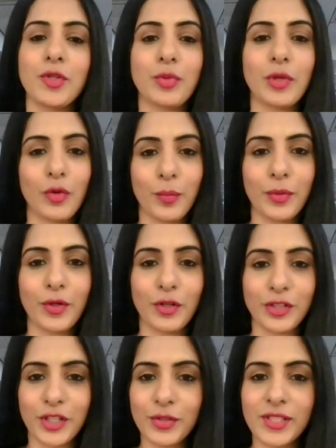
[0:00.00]
which will open
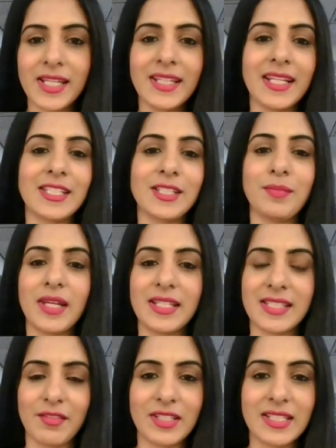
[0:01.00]
on Tuesday. That's May
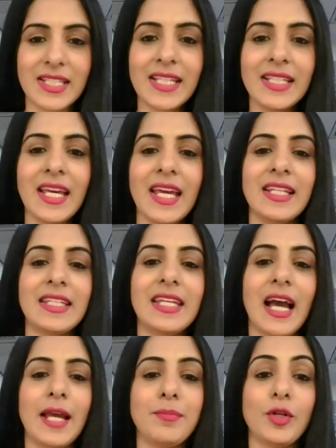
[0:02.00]
seventeenth. The
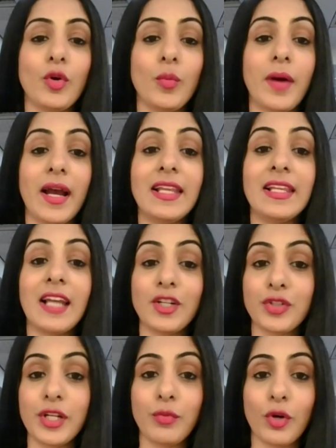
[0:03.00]
I P O by
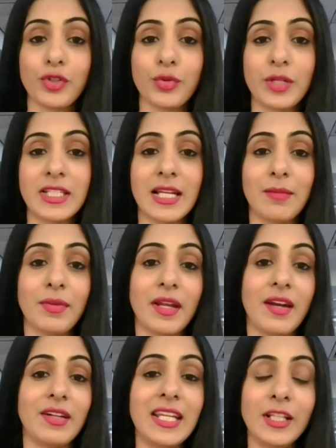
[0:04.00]
luxury watch retail
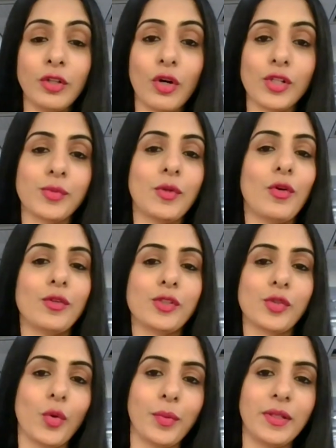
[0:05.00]
player Ethos will
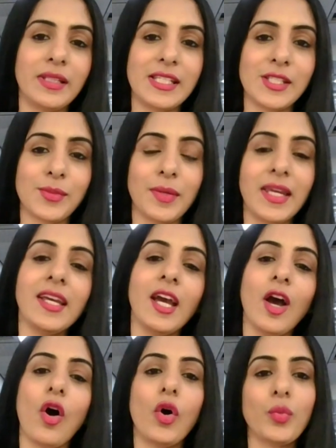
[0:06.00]
also open this week
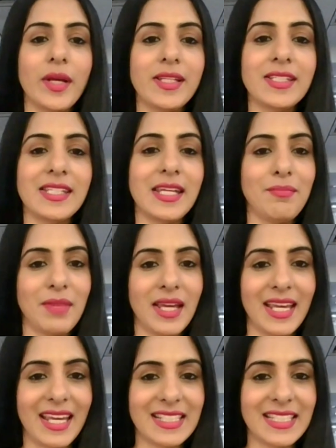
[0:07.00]
on Wednesday, May
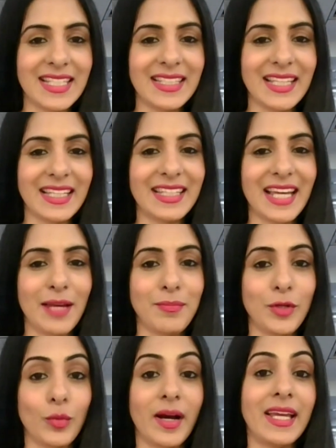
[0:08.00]
eighteenth, and the I
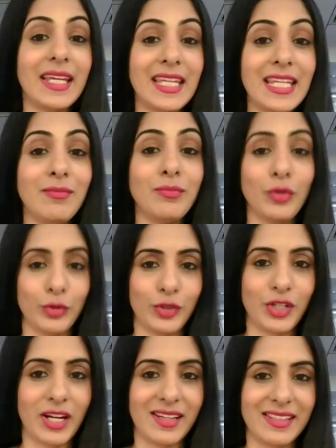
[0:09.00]
P O by
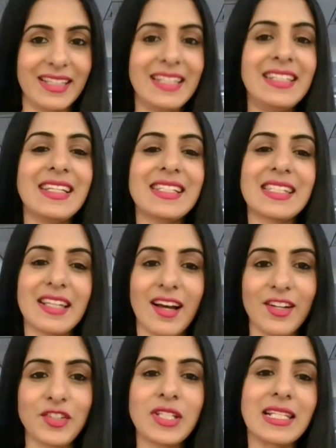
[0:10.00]
eMudhra, India's
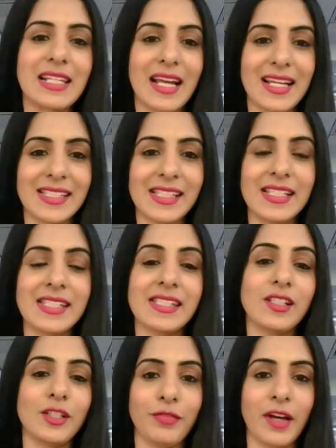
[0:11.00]
largest licensed
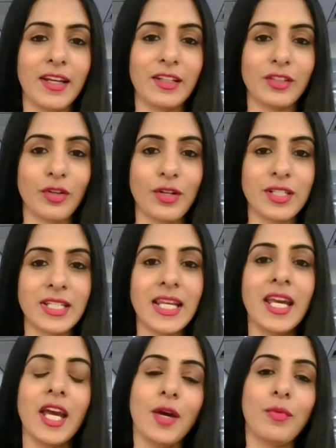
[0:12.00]
certifying authority,
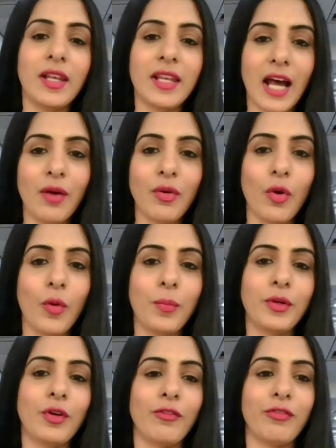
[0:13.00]
will now
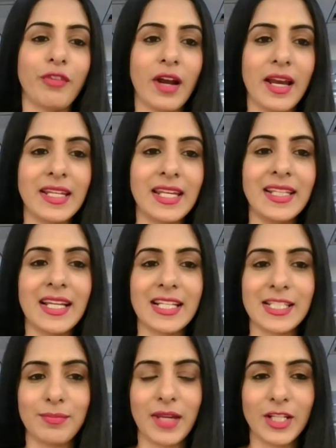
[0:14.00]
open on Friday, that
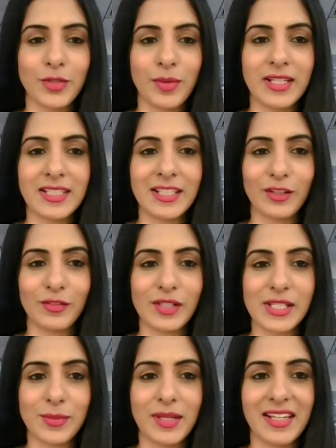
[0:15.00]
is May twentieth of
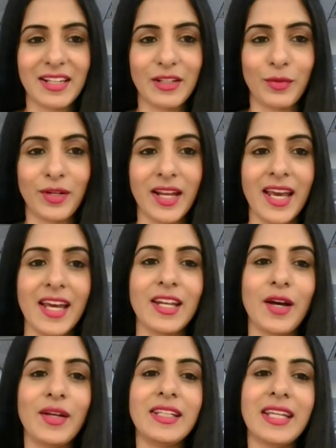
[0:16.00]
this week alone.
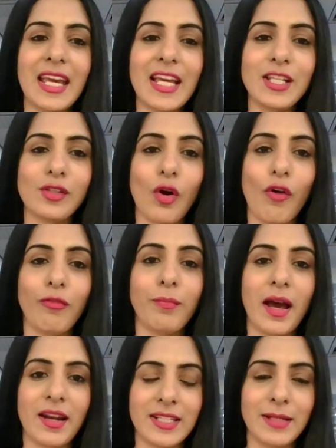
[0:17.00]
Now, in the case of
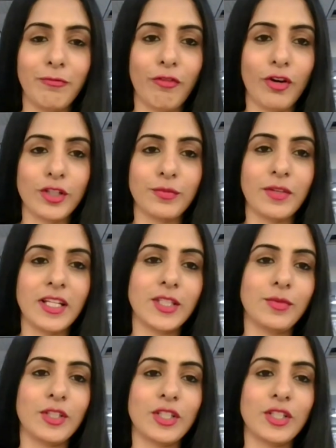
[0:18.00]
Paradeep Phosphates,
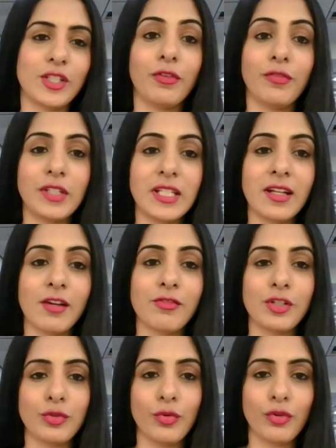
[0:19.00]
which is a fifteen oh
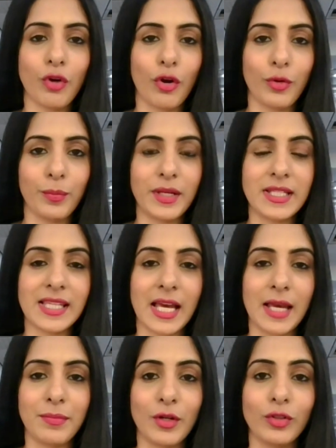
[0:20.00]
two crore rupees
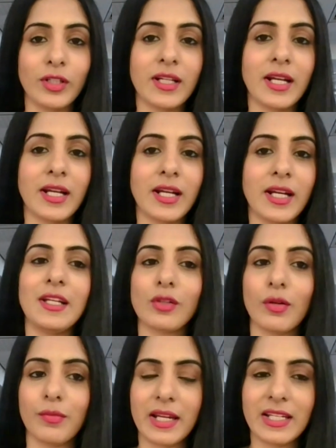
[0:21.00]
I P O, the company has
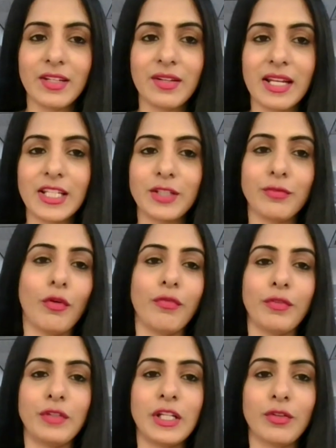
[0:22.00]
already raised four
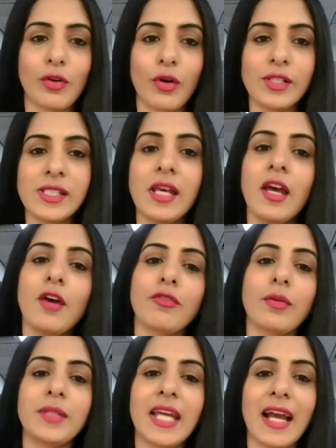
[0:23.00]
hundred fifty crores
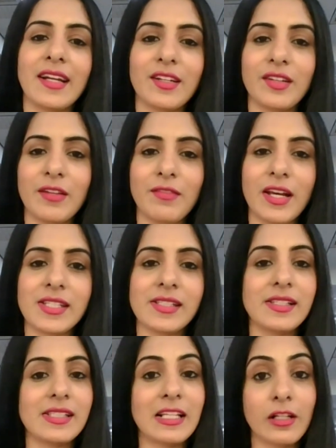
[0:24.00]
from the anchor
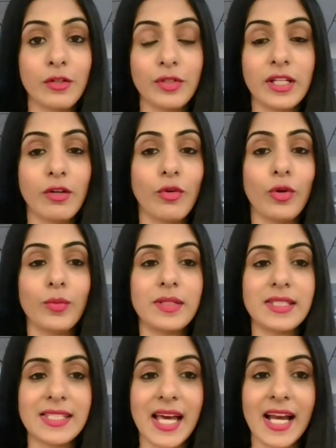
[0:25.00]
investors, including
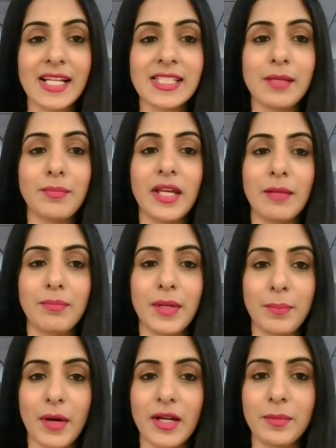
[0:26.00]
Goldman Sachs, B N P
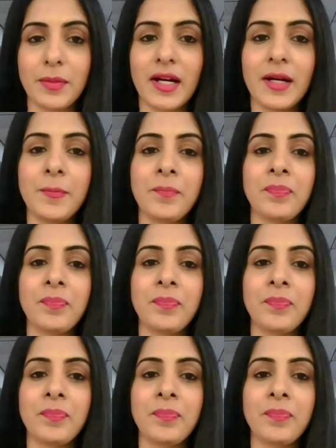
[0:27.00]
Paribas,